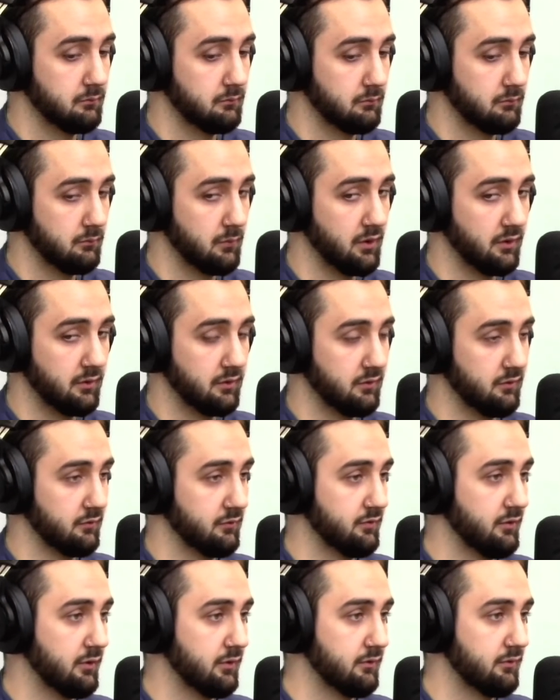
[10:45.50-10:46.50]
market
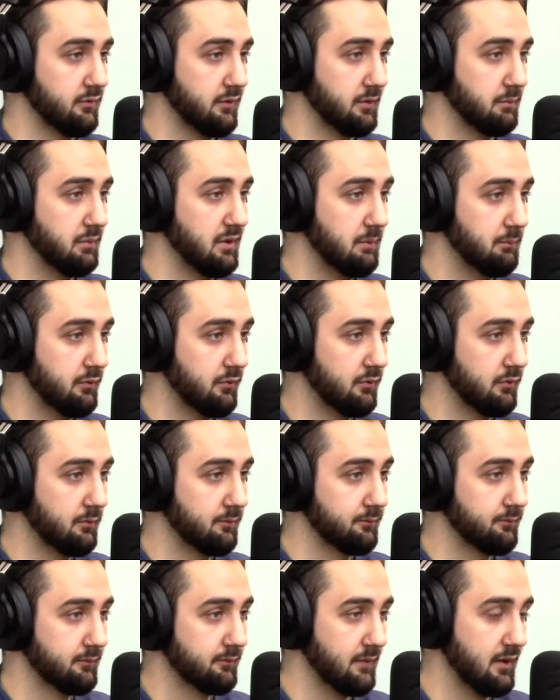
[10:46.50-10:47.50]
yourself. Like people,
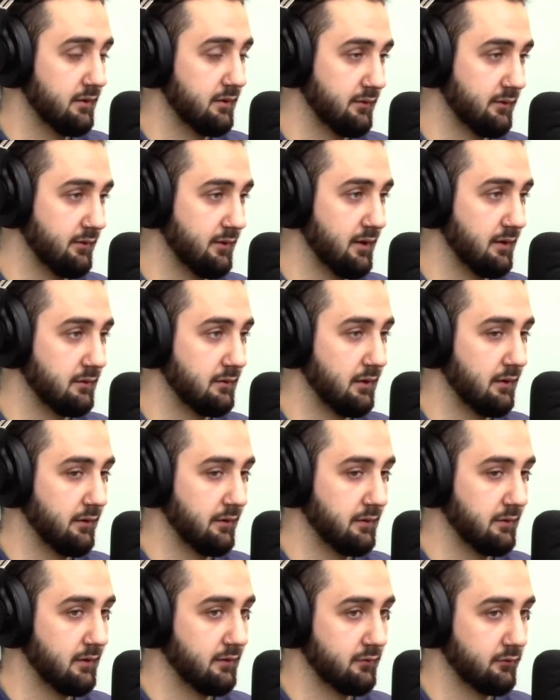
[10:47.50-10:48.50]
that's a thing
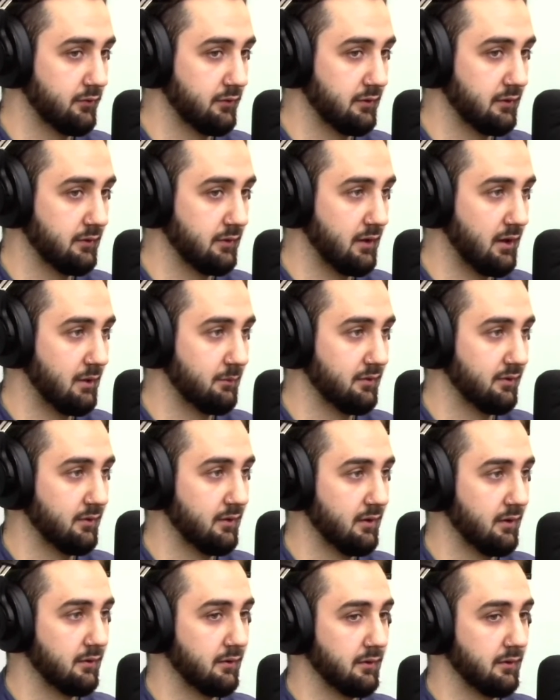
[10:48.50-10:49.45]
that's really a common thing.